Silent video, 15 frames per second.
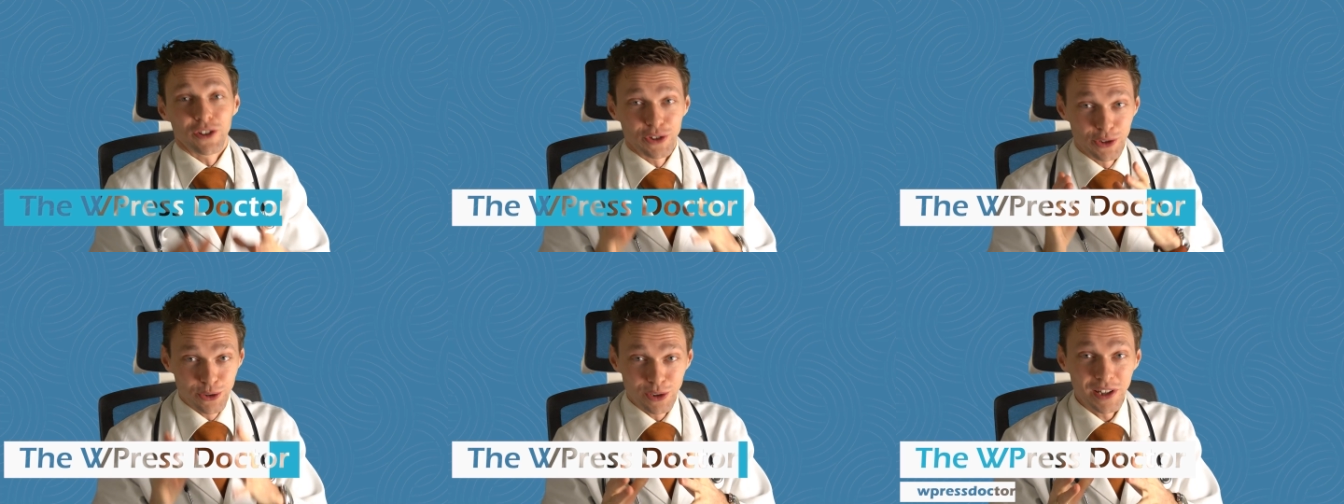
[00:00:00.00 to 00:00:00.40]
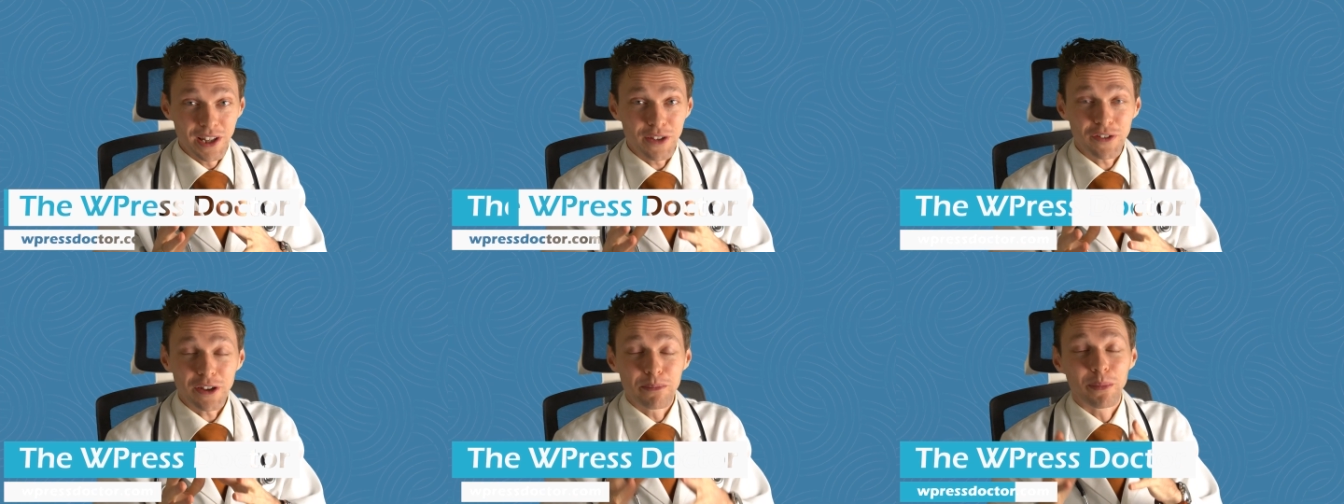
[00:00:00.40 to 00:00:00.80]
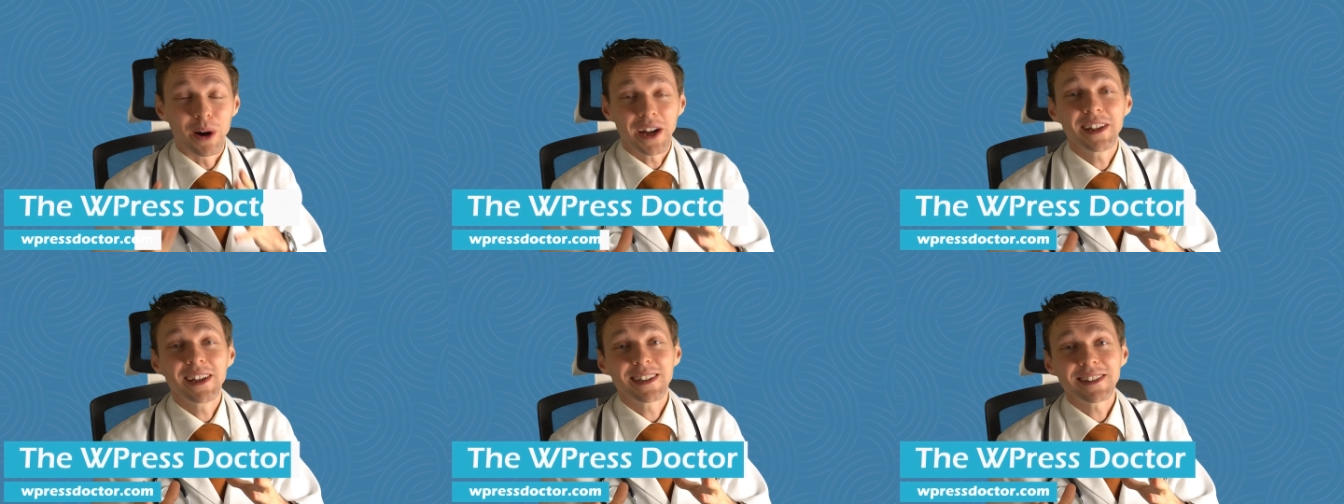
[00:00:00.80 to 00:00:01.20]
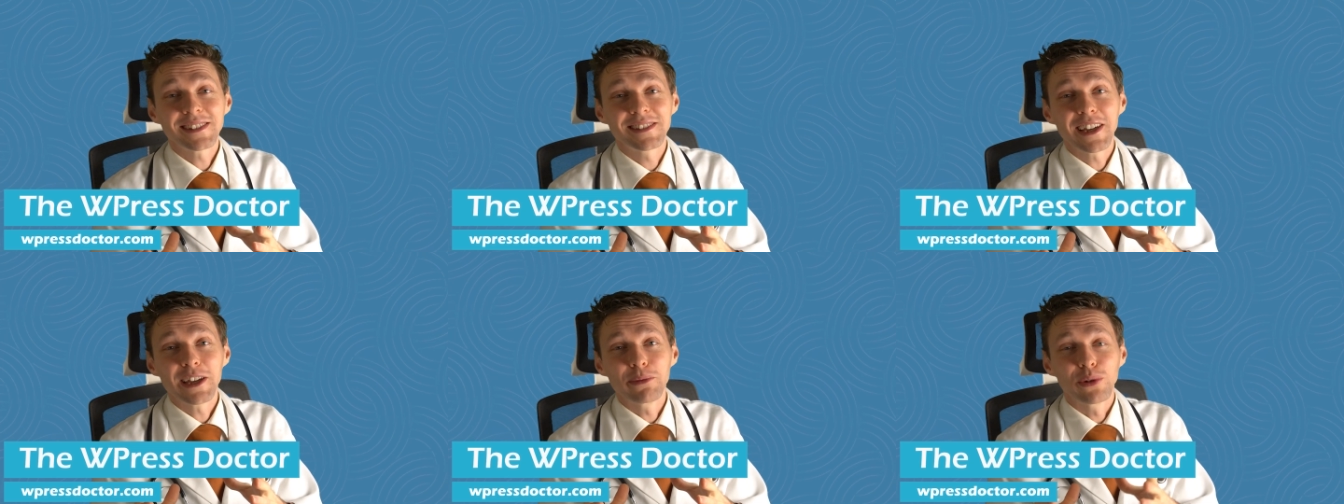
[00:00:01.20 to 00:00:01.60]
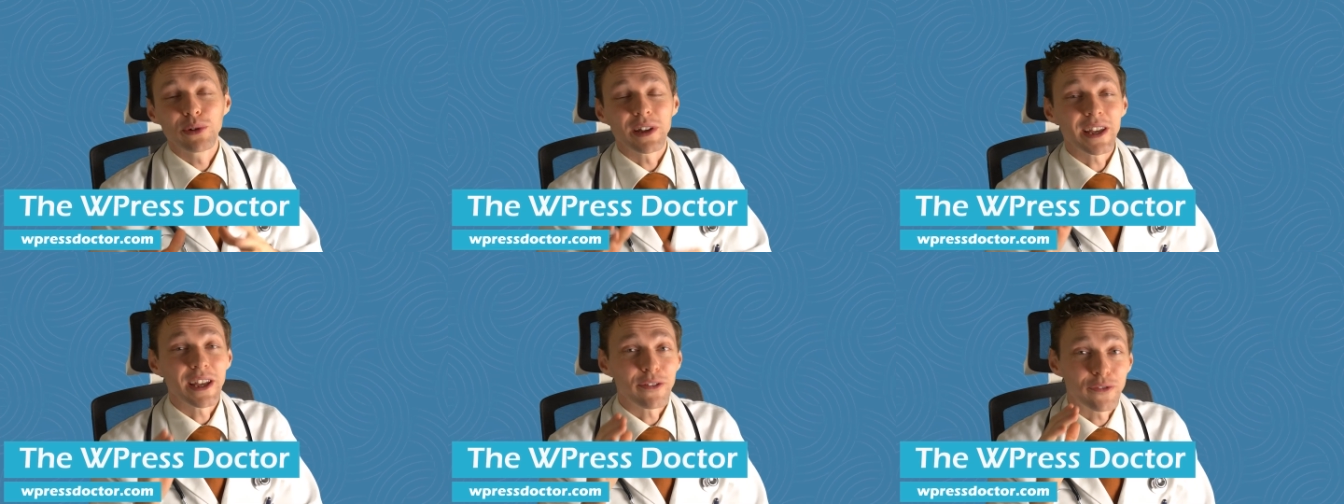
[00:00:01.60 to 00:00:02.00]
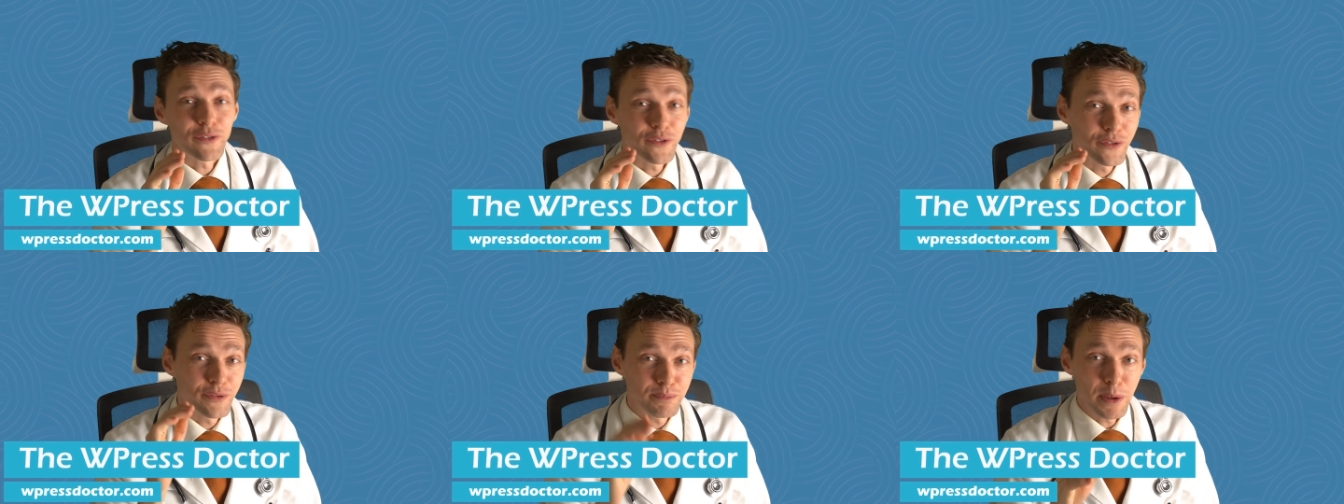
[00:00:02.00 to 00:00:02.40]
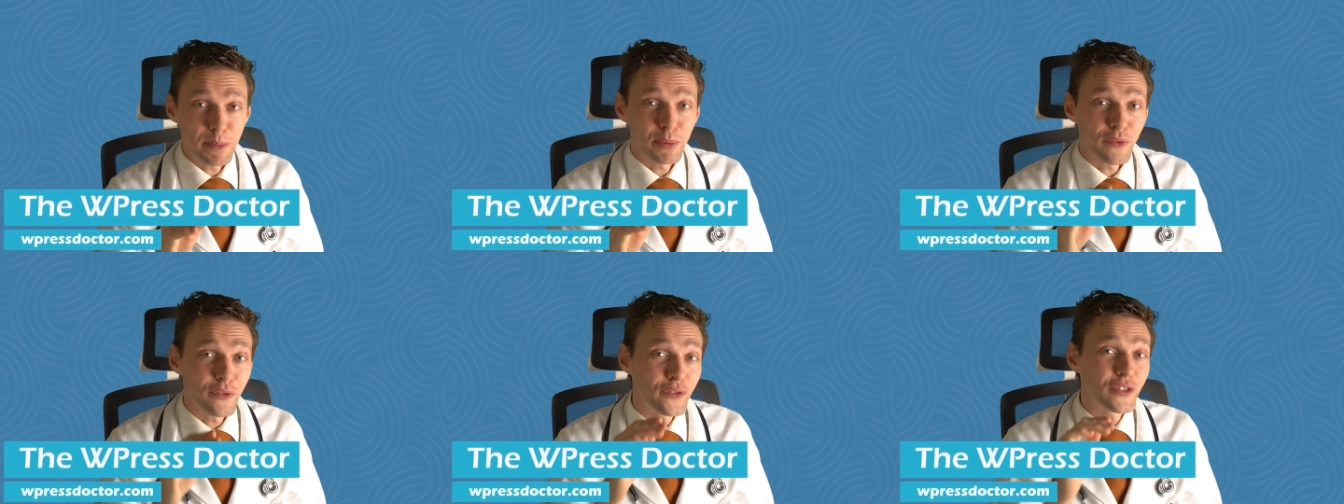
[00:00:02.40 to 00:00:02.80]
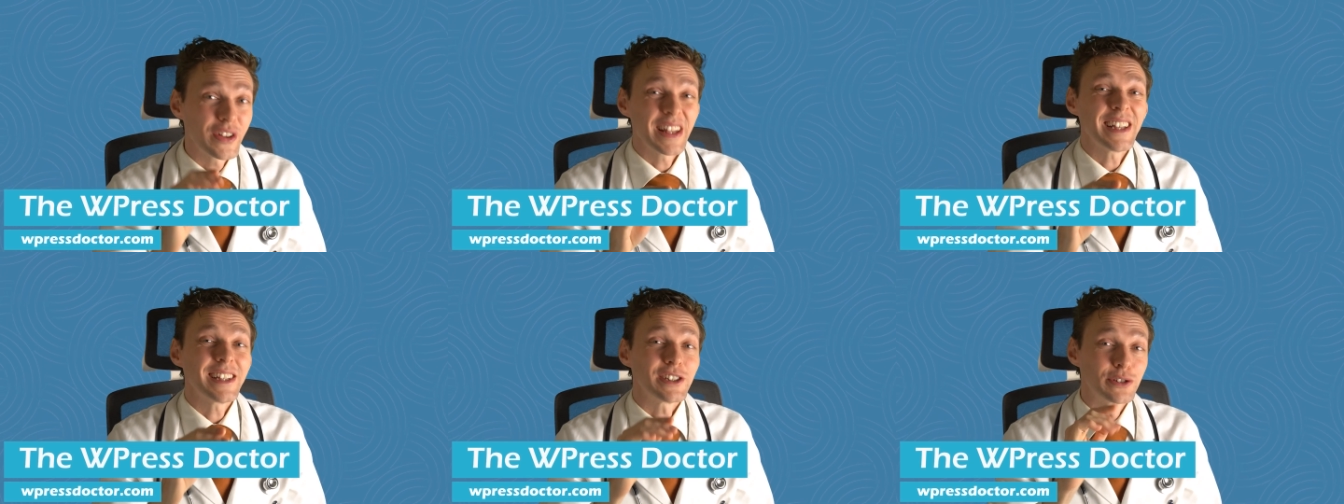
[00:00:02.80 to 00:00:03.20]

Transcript: You're leaving money on the table if people fill in